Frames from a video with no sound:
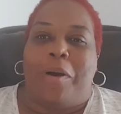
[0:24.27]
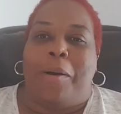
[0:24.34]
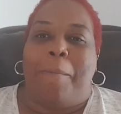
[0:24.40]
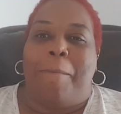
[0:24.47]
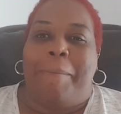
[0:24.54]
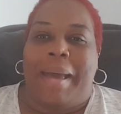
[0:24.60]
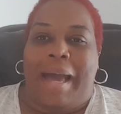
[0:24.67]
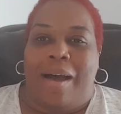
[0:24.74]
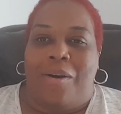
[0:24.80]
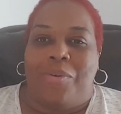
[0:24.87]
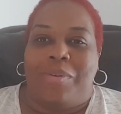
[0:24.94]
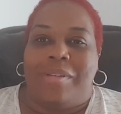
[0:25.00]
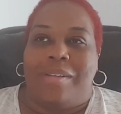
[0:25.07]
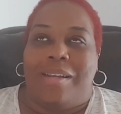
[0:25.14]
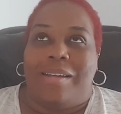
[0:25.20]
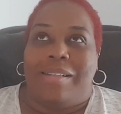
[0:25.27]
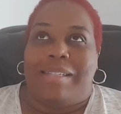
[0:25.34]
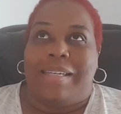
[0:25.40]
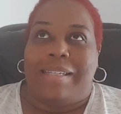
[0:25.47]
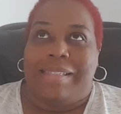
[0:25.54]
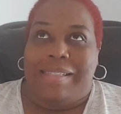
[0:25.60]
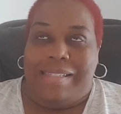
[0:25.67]
about
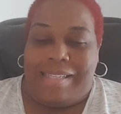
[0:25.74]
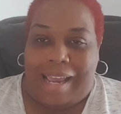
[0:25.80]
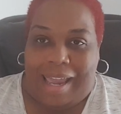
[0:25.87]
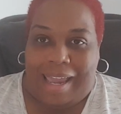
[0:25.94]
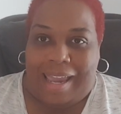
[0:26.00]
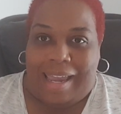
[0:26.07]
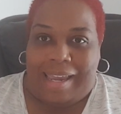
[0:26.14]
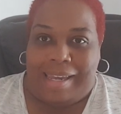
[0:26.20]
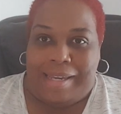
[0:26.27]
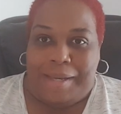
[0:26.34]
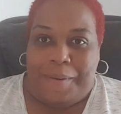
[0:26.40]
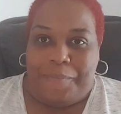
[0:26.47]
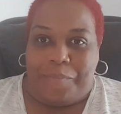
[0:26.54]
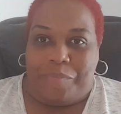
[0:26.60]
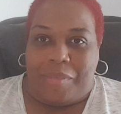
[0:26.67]
today,